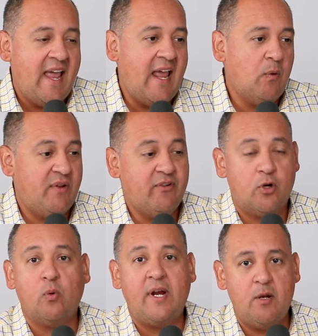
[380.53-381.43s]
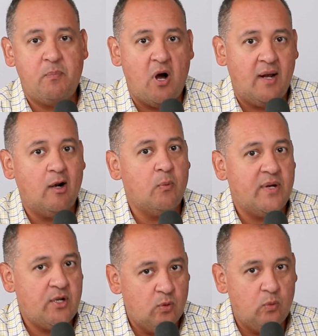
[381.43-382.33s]
and we've agreed upon our
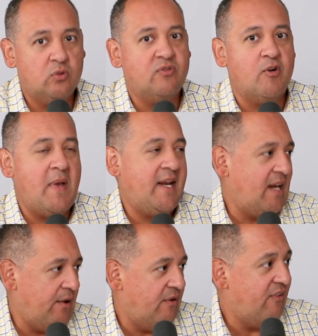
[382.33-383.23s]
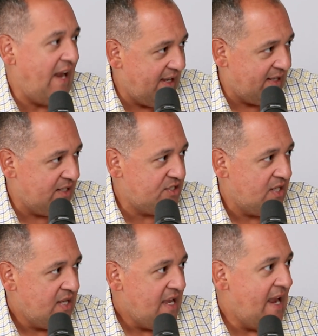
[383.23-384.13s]
renewals for Medicare
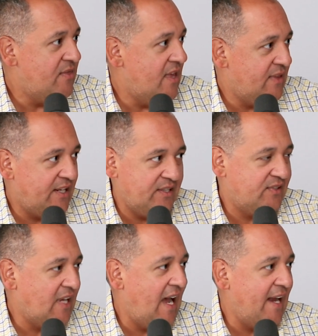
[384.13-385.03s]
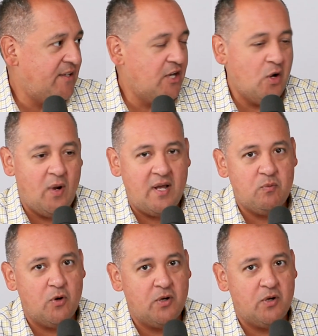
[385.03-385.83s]
Advantage, and then they decide, you know what,